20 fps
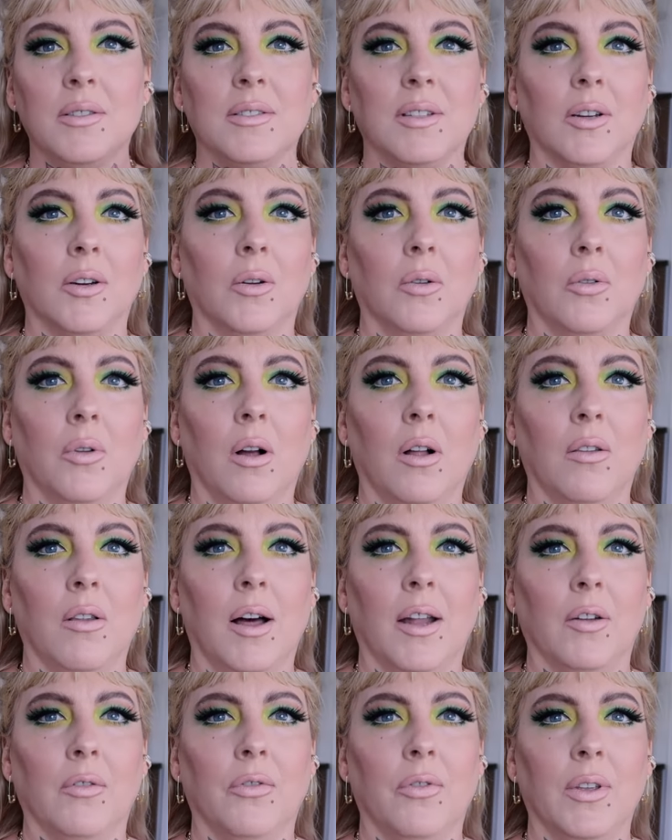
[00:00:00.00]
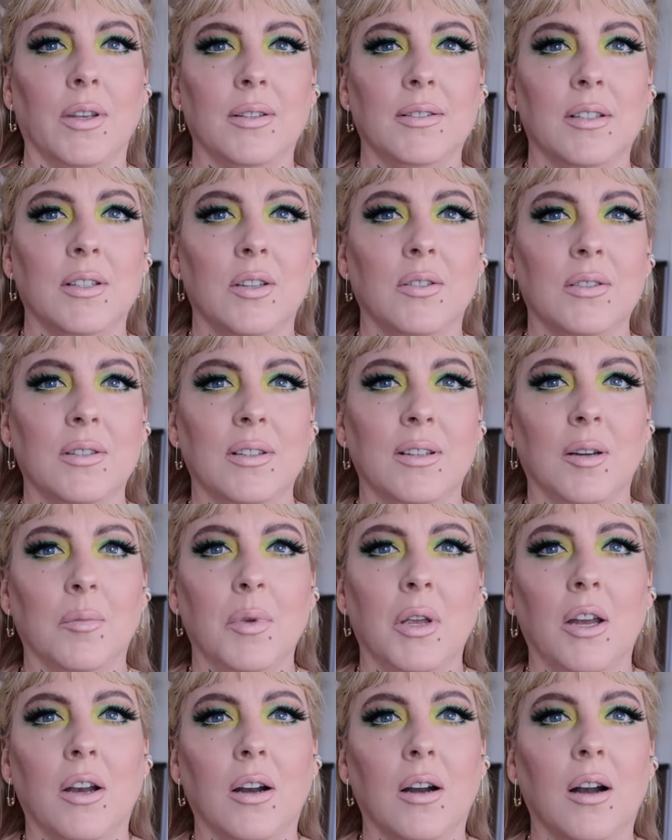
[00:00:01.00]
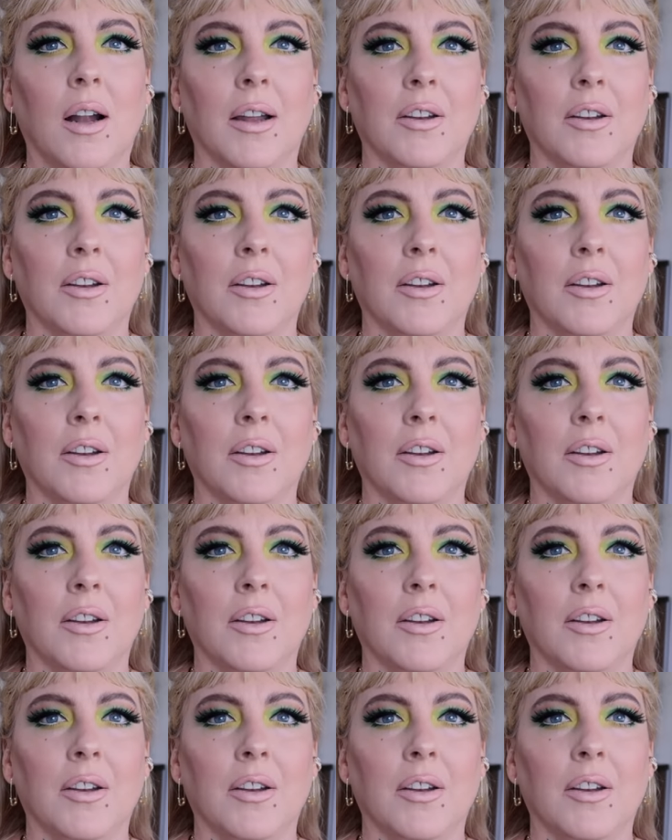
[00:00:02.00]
So a lot of this that you see up here,